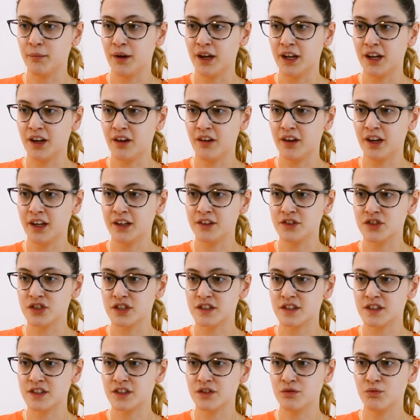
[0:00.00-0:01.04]
and I
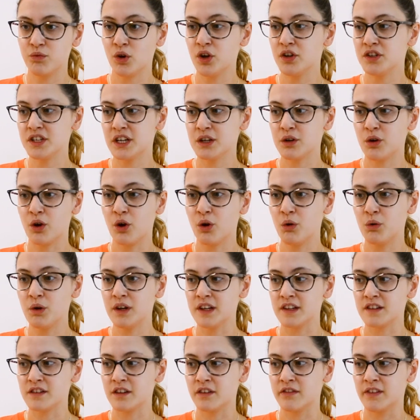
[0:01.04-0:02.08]
just wrote down a whole
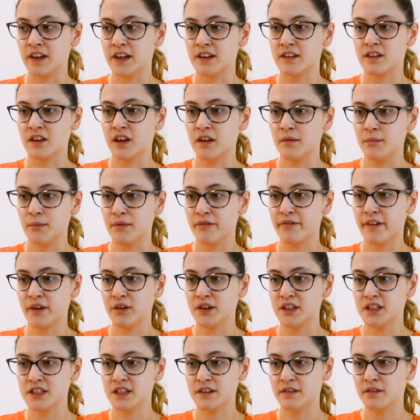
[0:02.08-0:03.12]
list of things that I found
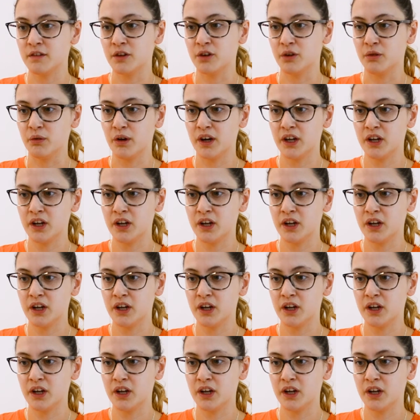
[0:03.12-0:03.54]
it difficult,